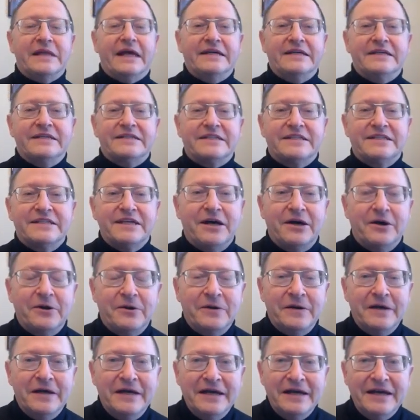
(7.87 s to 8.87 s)

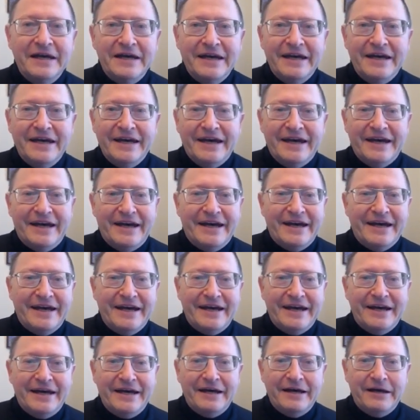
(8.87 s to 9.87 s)
So,
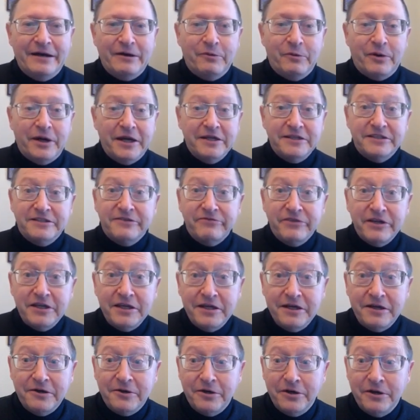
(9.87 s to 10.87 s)
what is
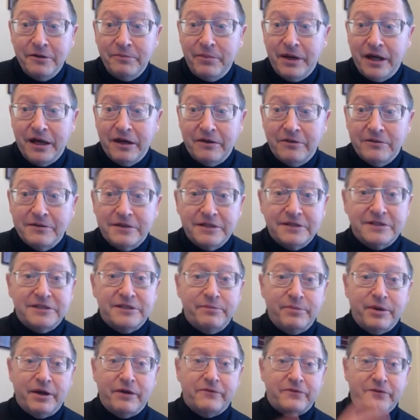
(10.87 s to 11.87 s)
video about? It's
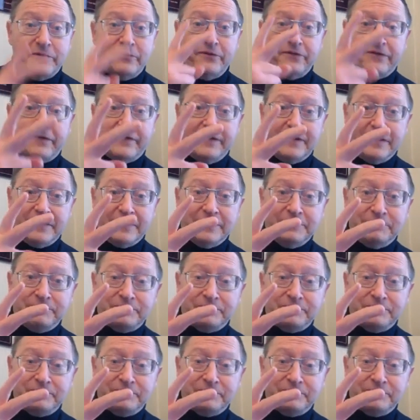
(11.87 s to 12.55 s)
about two things.